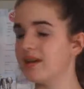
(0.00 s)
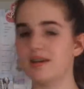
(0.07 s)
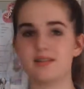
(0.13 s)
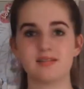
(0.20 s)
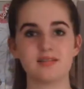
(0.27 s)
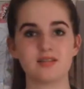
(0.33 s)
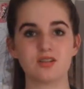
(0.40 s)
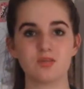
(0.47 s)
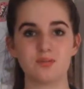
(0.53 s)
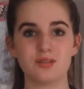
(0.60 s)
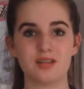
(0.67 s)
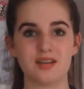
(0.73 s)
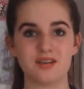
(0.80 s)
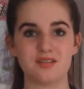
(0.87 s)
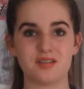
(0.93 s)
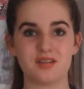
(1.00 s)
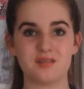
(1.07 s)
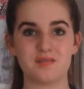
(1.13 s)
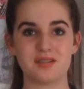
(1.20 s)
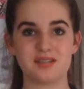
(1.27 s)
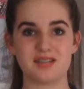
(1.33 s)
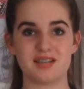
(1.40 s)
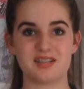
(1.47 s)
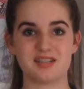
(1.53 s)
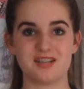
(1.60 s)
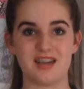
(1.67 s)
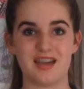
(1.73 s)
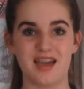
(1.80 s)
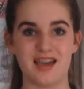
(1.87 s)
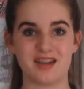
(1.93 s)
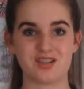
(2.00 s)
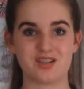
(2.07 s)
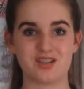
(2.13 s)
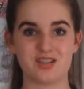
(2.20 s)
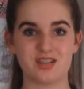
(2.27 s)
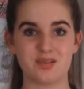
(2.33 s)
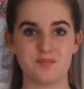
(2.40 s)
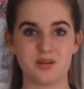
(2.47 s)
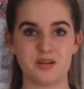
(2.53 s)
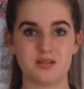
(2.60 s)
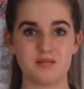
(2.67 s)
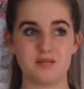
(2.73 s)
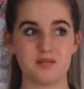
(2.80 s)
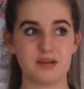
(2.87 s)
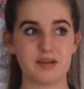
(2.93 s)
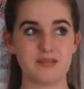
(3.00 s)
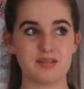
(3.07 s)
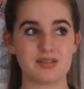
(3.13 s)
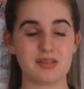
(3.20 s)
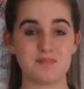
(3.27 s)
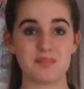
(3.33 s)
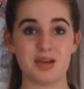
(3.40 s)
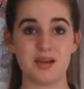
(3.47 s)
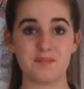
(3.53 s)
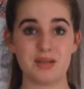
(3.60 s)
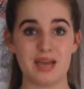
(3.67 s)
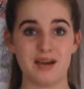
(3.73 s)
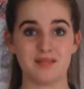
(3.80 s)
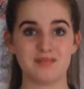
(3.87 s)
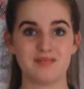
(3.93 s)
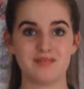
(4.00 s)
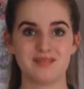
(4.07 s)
it's a little bit later than it was yesterday actually, but around the same time now.